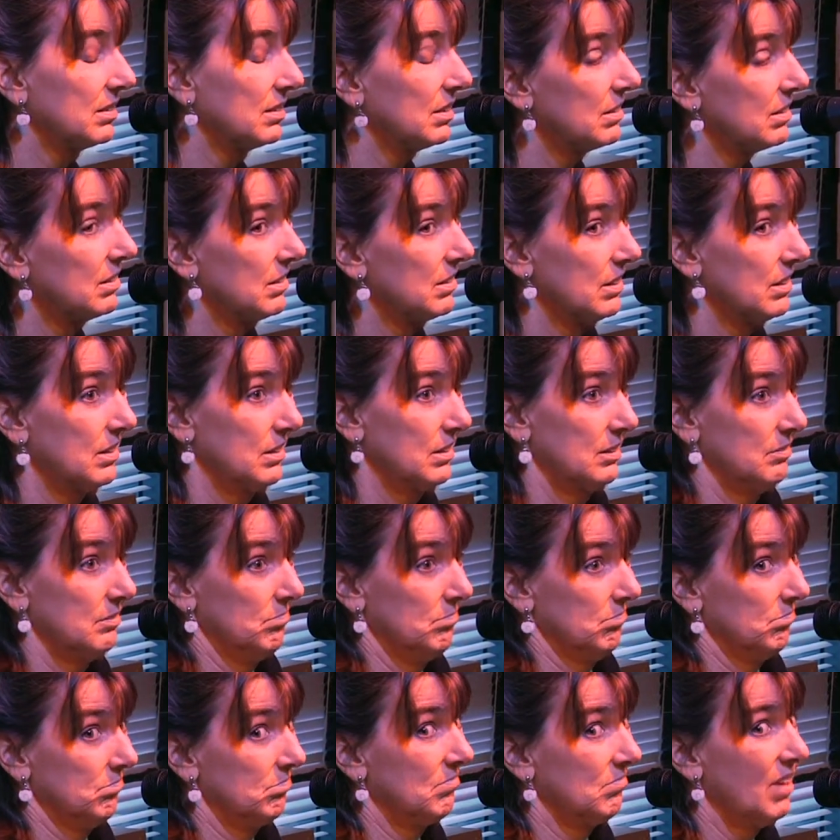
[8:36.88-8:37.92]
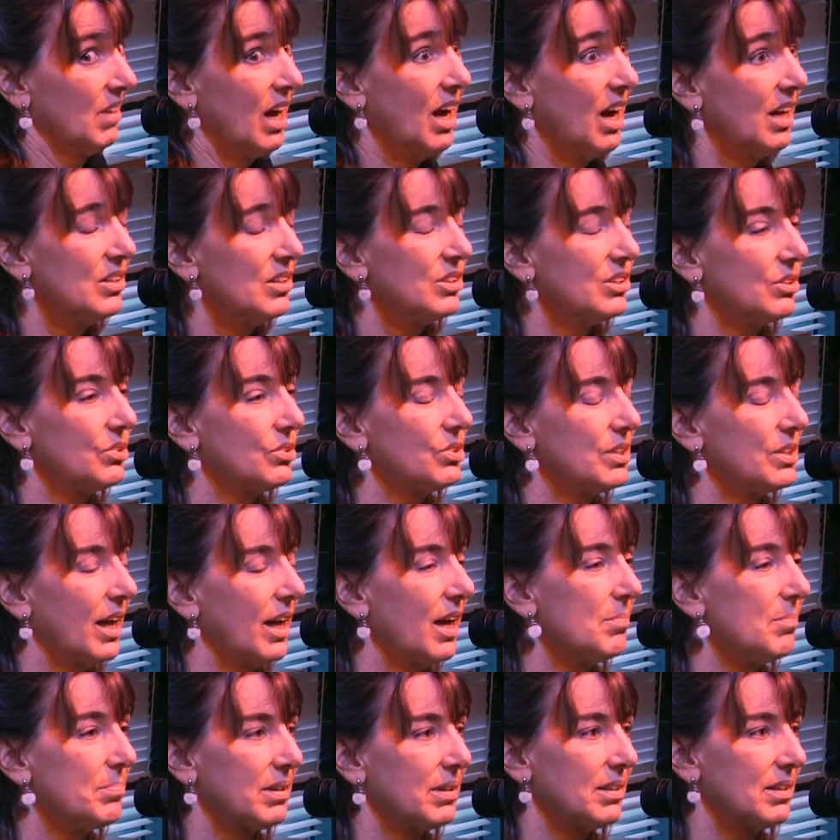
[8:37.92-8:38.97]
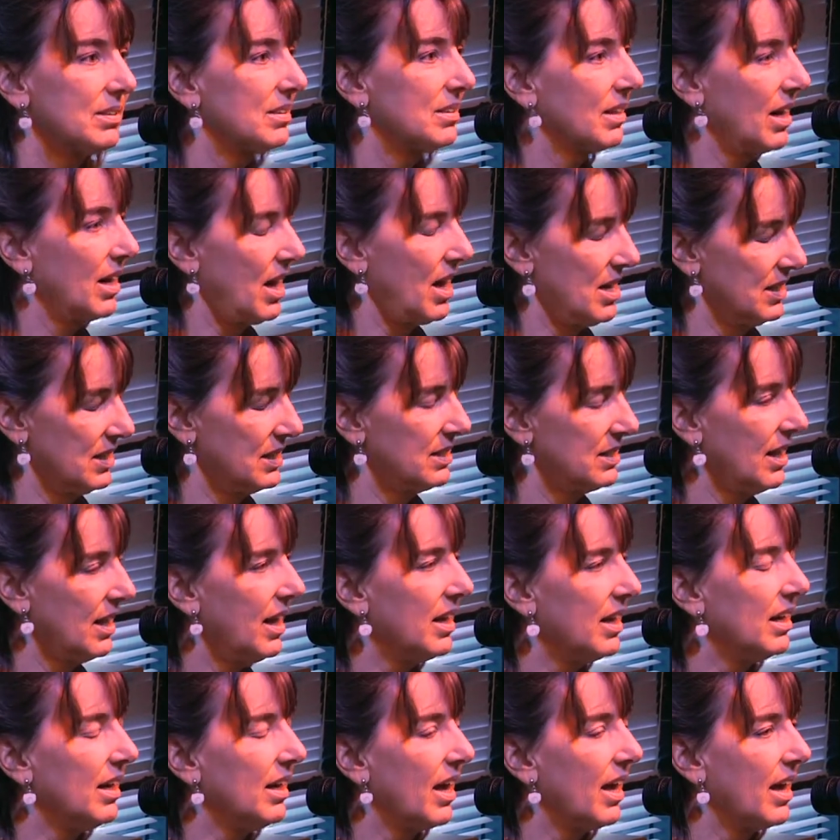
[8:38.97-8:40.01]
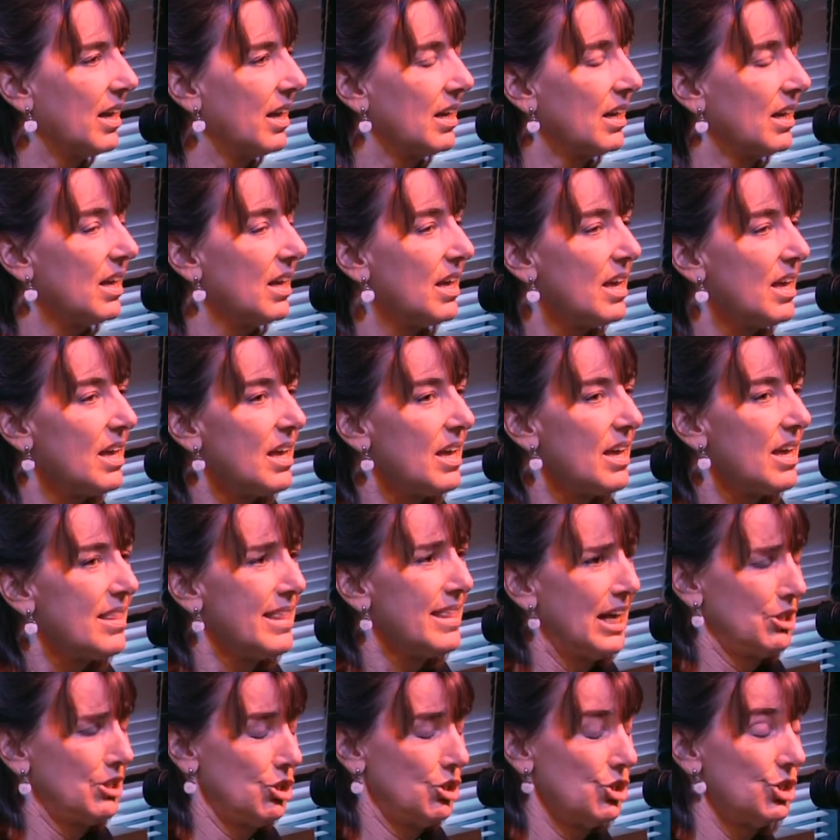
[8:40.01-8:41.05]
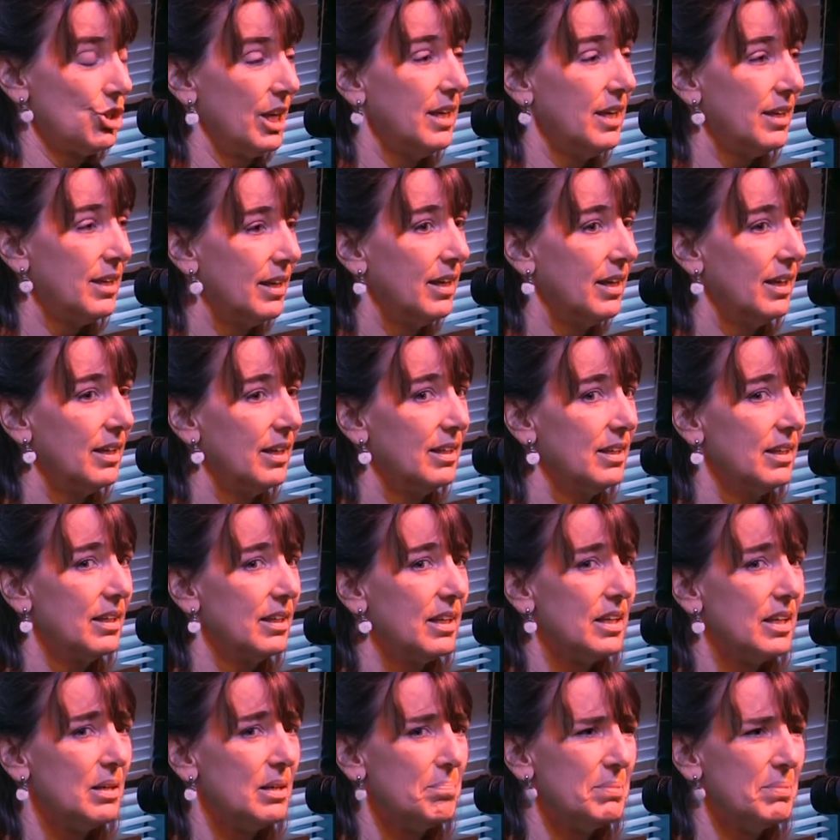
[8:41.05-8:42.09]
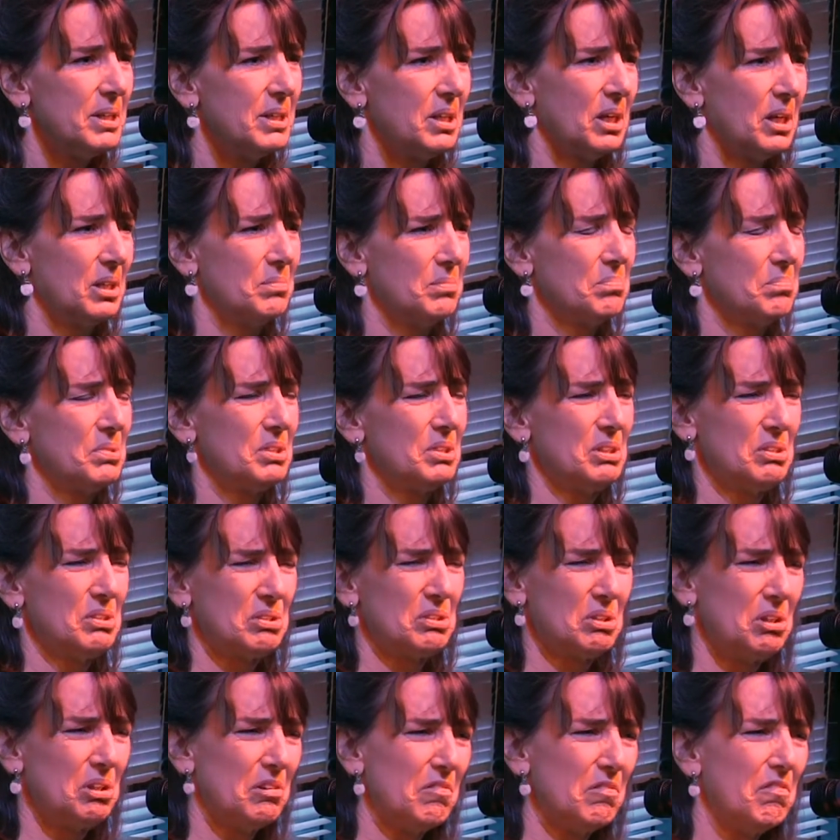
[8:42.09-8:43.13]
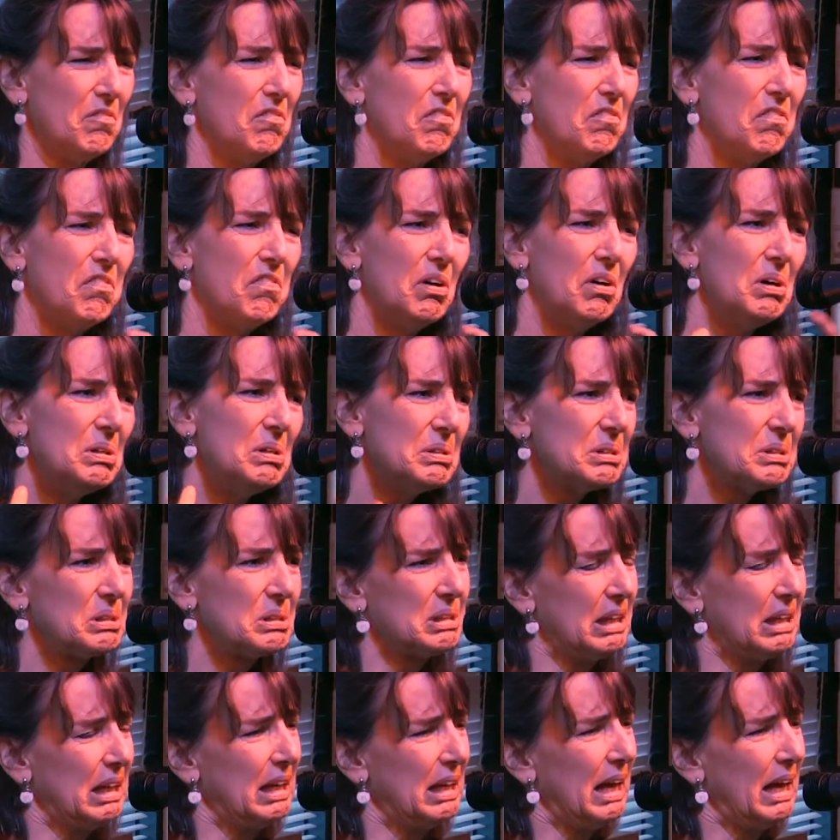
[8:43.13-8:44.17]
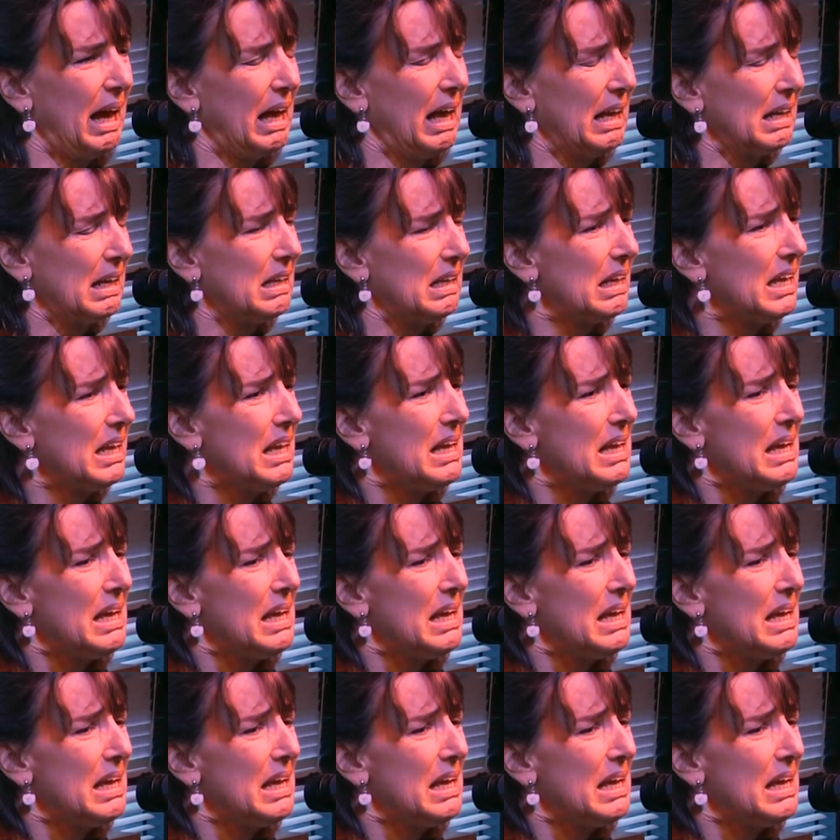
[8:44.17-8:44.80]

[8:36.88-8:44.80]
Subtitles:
I don't understand, but I say it, and that shaking becomes this convulsing, and